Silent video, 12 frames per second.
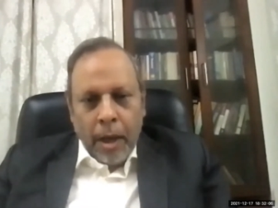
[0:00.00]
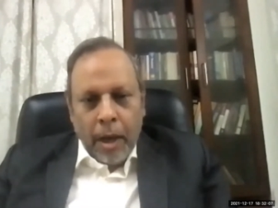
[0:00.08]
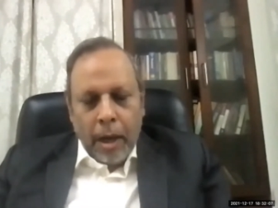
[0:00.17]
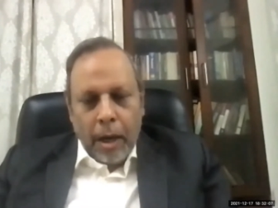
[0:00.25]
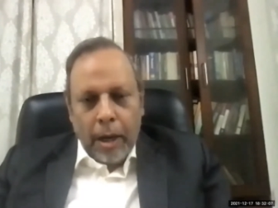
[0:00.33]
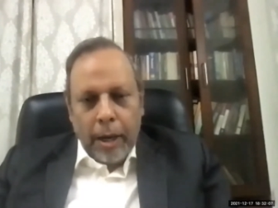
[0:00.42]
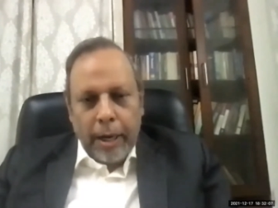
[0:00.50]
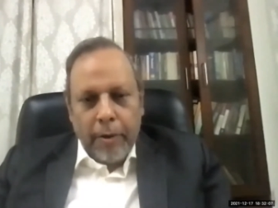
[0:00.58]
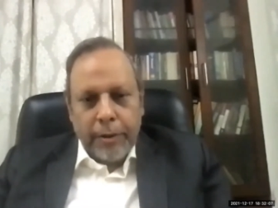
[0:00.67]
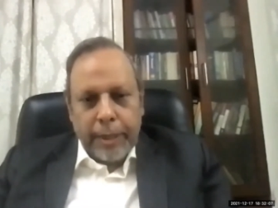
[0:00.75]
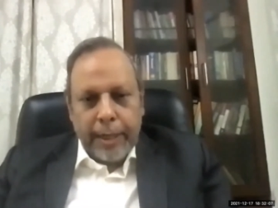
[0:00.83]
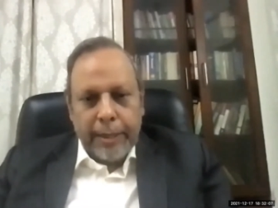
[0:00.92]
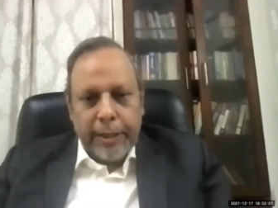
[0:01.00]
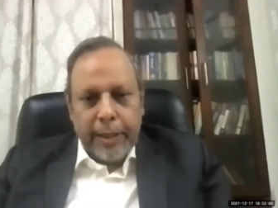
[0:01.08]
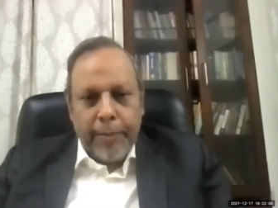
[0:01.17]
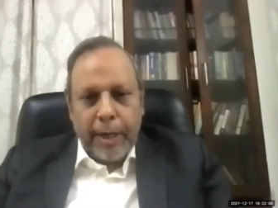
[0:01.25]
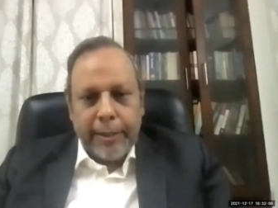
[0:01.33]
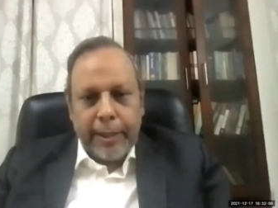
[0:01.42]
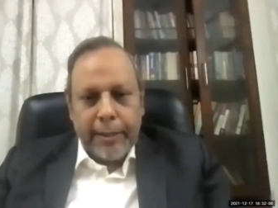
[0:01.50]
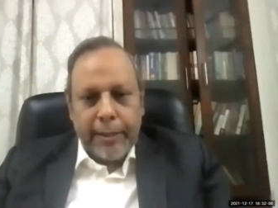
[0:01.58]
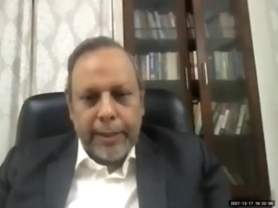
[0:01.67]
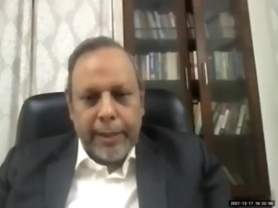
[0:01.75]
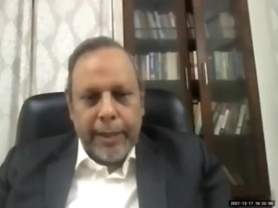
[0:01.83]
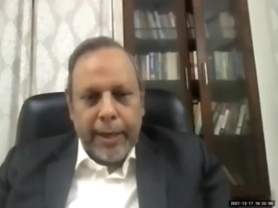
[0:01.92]
Announcing his departure
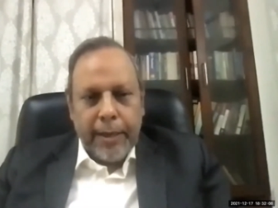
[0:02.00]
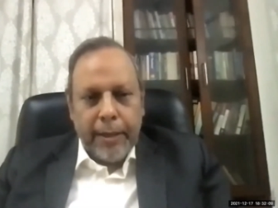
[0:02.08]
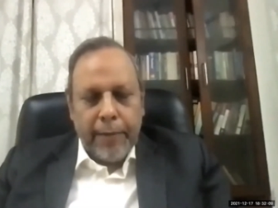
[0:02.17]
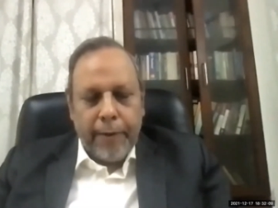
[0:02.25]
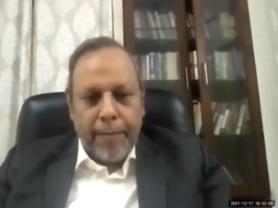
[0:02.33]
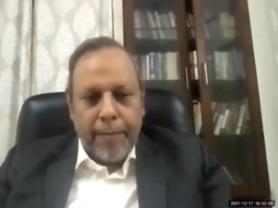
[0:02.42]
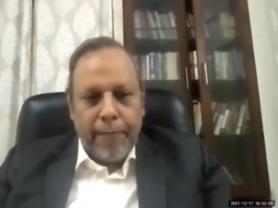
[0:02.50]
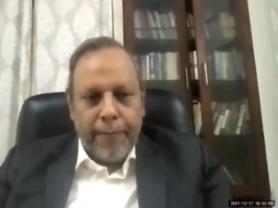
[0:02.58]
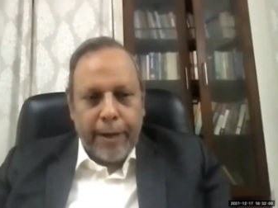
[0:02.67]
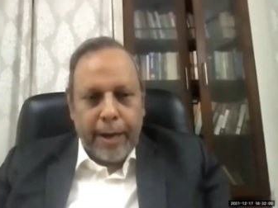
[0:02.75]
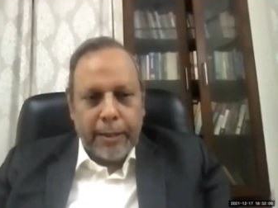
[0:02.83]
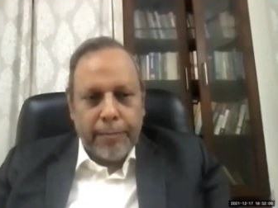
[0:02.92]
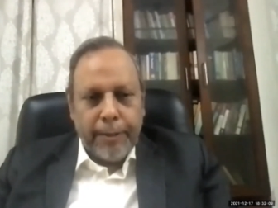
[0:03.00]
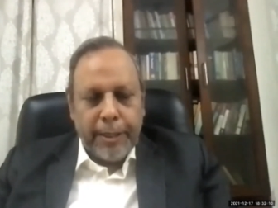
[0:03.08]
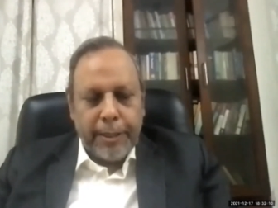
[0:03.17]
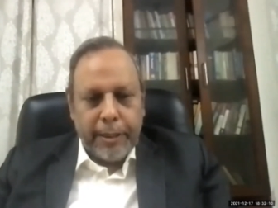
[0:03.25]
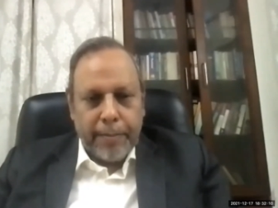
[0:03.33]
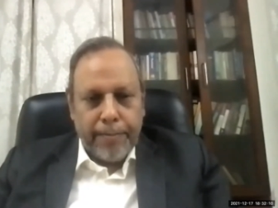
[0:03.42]
as CEA, the former finance minister,